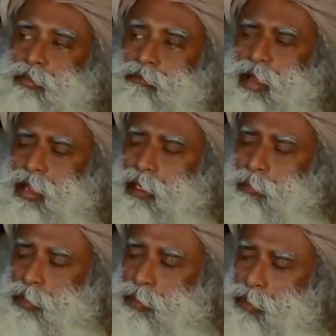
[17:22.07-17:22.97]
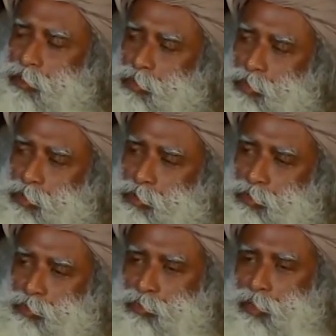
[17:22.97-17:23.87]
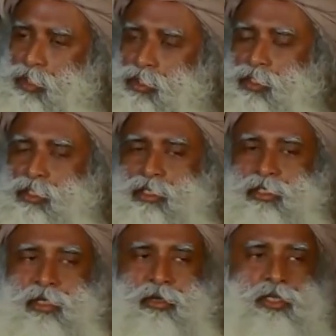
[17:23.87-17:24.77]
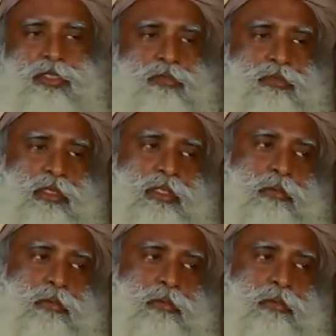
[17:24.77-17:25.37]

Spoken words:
the five elements are going through a certain integration within